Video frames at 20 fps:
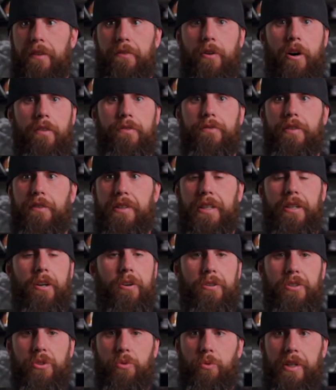we'd live off
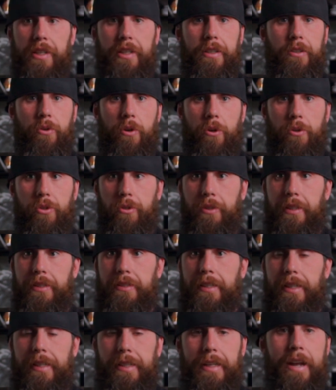$50 a week in
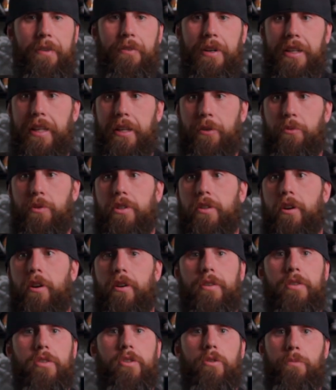groceries, and everything was
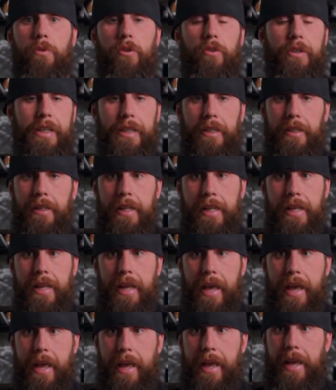started super lean.
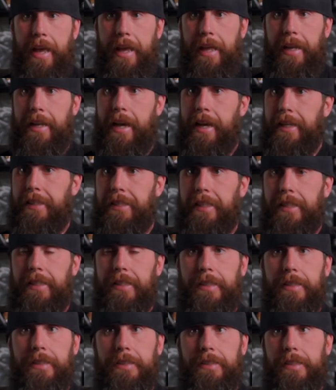And I
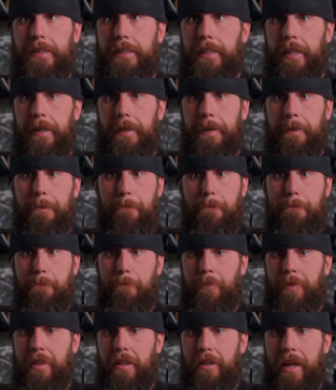didn't
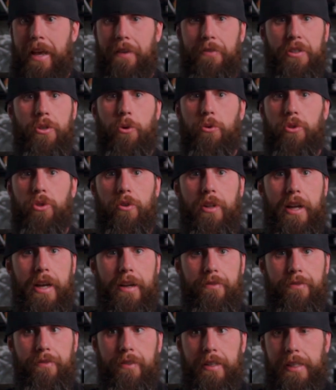have a social
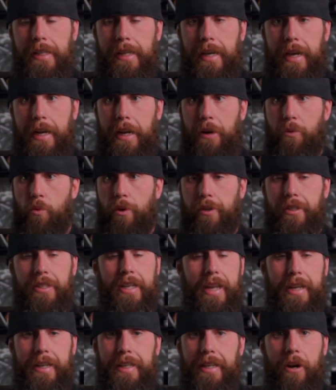life. I
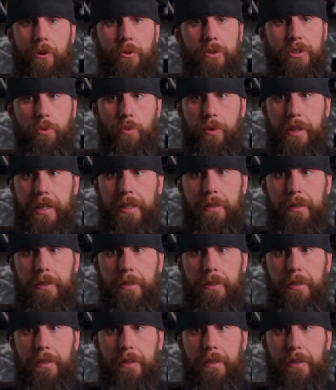worked 80 hours